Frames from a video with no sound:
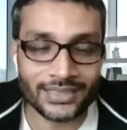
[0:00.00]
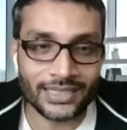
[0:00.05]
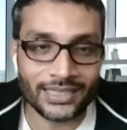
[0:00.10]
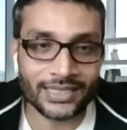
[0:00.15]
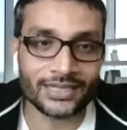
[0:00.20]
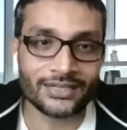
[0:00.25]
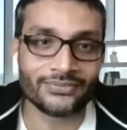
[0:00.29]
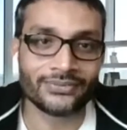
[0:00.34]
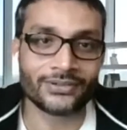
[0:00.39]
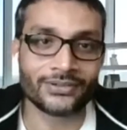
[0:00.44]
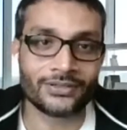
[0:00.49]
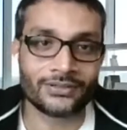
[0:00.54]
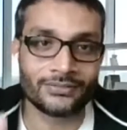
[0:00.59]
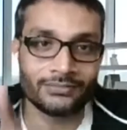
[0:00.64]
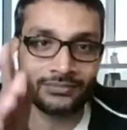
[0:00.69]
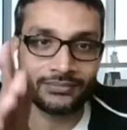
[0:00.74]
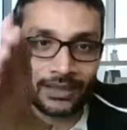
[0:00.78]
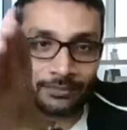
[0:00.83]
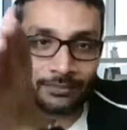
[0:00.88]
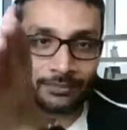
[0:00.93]
hear
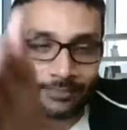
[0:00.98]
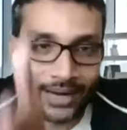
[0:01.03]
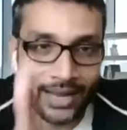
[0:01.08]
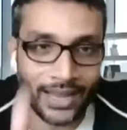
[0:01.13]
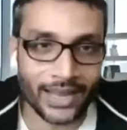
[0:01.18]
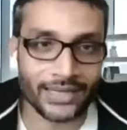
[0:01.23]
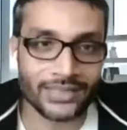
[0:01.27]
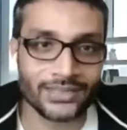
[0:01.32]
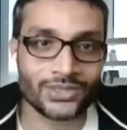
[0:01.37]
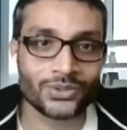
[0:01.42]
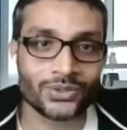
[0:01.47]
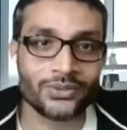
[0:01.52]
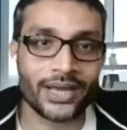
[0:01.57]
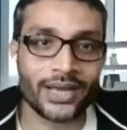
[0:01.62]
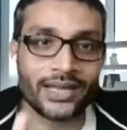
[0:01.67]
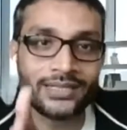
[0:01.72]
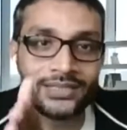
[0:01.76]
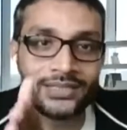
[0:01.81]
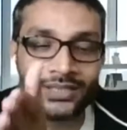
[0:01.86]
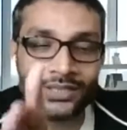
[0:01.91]
from the brands who
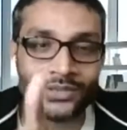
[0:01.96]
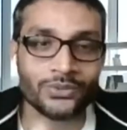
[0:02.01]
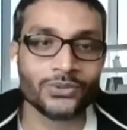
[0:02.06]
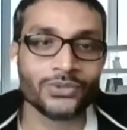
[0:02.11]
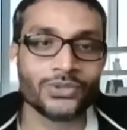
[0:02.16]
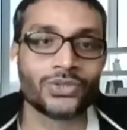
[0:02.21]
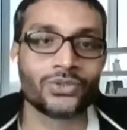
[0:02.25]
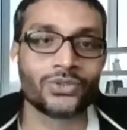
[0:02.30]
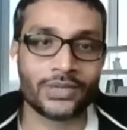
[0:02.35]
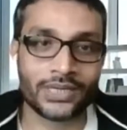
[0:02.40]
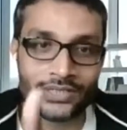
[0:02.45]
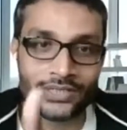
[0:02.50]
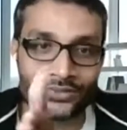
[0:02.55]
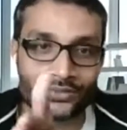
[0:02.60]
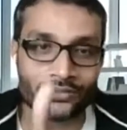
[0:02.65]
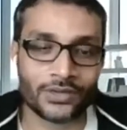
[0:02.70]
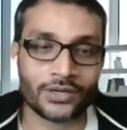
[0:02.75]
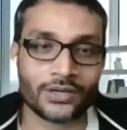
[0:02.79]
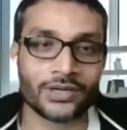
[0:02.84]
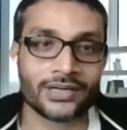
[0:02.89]
has used, who has
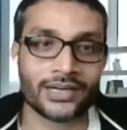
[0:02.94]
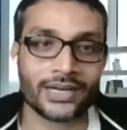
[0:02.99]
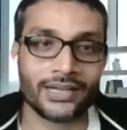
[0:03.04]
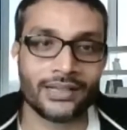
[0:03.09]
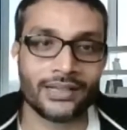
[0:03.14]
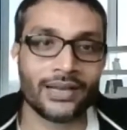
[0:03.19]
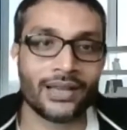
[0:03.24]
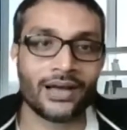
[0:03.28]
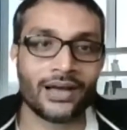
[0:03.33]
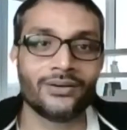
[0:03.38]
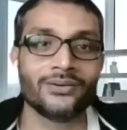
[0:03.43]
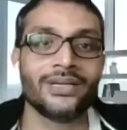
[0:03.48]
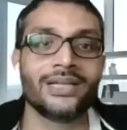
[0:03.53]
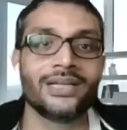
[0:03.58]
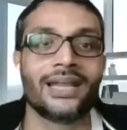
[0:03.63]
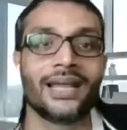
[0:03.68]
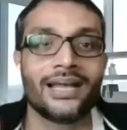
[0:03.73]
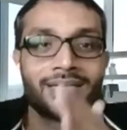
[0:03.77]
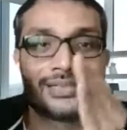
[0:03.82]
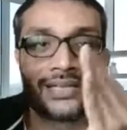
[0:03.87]
worked, and then how
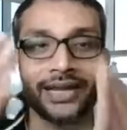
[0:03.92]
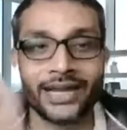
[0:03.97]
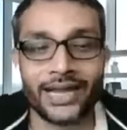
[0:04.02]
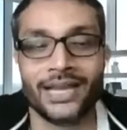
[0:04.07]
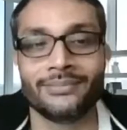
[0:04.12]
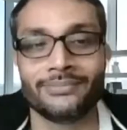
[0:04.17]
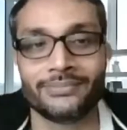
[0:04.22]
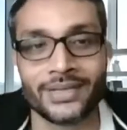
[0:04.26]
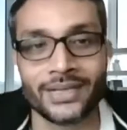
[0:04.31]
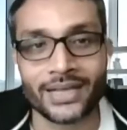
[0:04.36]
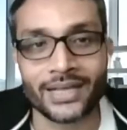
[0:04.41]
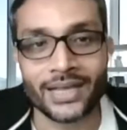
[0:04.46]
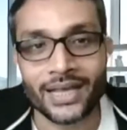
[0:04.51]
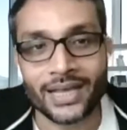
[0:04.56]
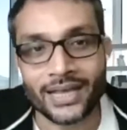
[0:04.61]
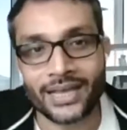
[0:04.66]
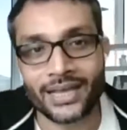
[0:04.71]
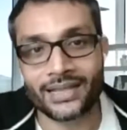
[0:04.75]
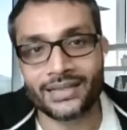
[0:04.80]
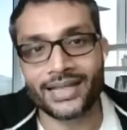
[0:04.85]
it has helped.
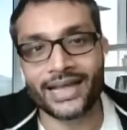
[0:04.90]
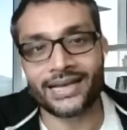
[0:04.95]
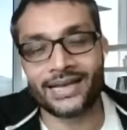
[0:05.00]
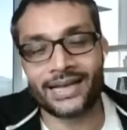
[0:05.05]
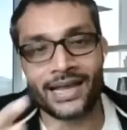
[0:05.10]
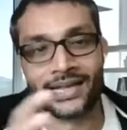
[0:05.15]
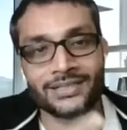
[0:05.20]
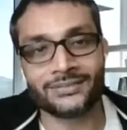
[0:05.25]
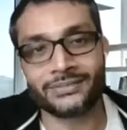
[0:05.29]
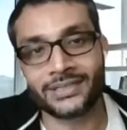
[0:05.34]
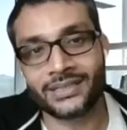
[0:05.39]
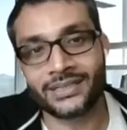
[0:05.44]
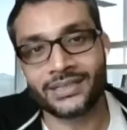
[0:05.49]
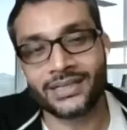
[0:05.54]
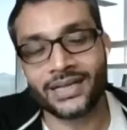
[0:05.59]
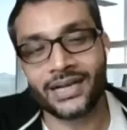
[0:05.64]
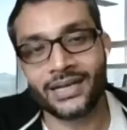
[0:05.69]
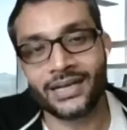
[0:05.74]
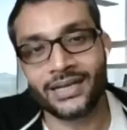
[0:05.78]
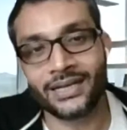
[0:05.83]
That has been
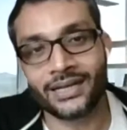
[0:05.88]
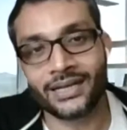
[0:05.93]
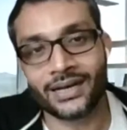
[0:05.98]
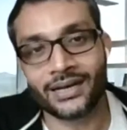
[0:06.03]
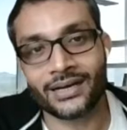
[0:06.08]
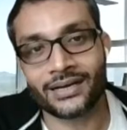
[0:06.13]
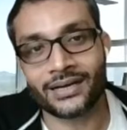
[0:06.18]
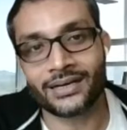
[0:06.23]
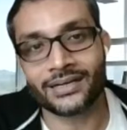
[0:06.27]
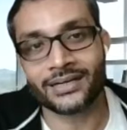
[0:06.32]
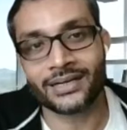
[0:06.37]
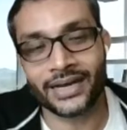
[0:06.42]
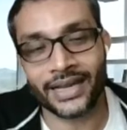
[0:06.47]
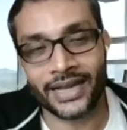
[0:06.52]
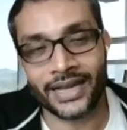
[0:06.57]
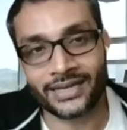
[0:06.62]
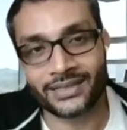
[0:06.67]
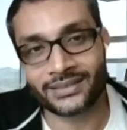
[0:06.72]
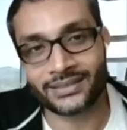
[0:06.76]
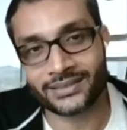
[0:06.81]
really a
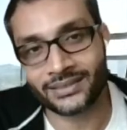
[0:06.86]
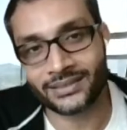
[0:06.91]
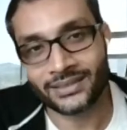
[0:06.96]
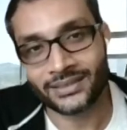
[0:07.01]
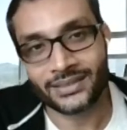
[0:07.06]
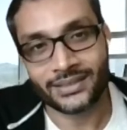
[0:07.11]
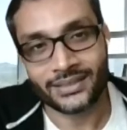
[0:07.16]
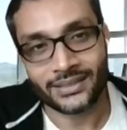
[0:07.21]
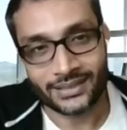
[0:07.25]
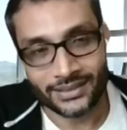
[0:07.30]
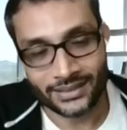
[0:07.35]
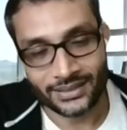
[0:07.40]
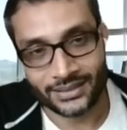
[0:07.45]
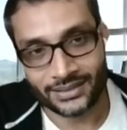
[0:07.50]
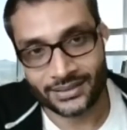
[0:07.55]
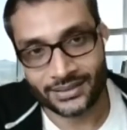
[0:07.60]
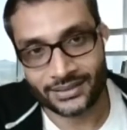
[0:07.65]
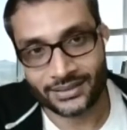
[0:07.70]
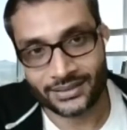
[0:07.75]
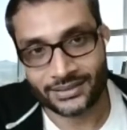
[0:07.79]
great
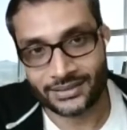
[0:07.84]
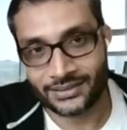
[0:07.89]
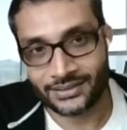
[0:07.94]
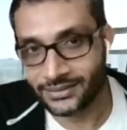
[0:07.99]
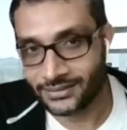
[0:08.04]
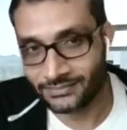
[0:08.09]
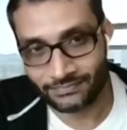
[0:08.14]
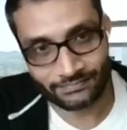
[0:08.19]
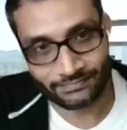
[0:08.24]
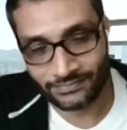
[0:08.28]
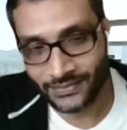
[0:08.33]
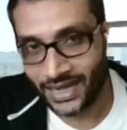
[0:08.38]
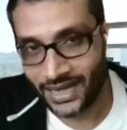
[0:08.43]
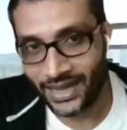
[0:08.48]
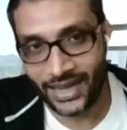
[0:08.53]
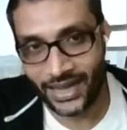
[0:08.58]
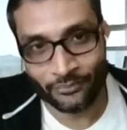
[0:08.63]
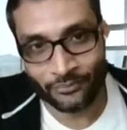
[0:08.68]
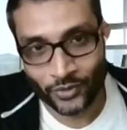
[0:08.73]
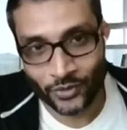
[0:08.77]
uh,
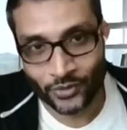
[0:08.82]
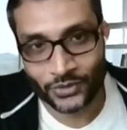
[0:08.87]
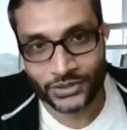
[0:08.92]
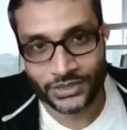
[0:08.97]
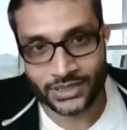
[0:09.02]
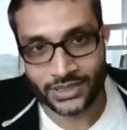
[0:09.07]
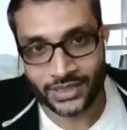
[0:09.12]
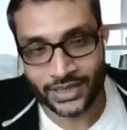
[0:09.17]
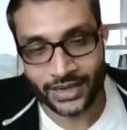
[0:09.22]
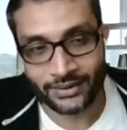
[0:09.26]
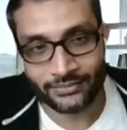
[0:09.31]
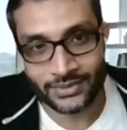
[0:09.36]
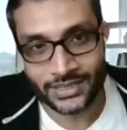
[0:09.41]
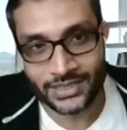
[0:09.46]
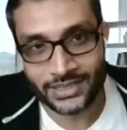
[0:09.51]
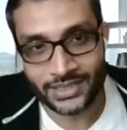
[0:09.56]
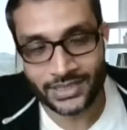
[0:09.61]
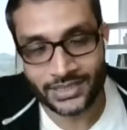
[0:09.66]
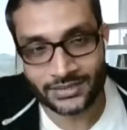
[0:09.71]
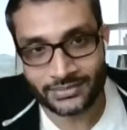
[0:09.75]
approach
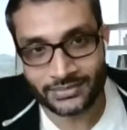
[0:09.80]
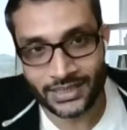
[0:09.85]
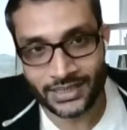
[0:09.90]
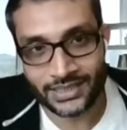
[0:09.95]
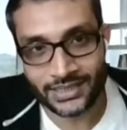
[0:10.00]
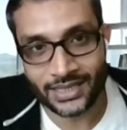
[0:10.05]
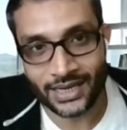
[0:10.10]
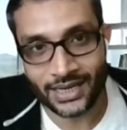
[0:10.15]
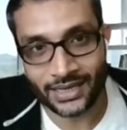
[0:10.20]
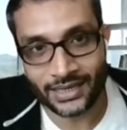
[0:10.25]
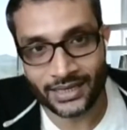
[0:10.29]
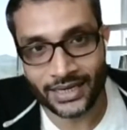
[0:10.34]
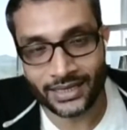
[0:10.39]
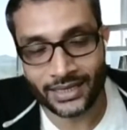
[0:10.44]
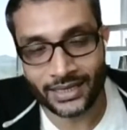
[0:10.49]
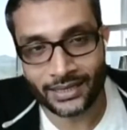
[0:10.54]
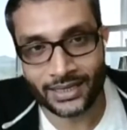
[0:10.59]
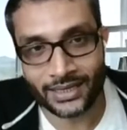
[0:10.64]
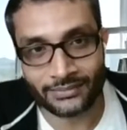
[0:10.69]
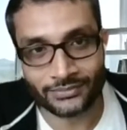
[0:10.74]
ever since we
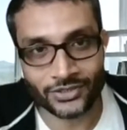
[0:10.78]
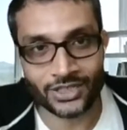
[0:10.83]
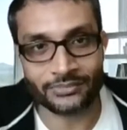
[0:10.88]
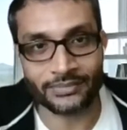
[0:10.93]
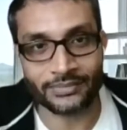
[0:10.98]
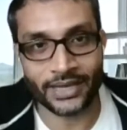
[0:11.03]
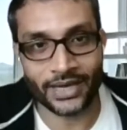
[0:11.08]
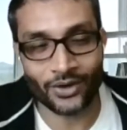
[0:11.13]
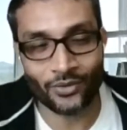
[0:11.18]
started in terms of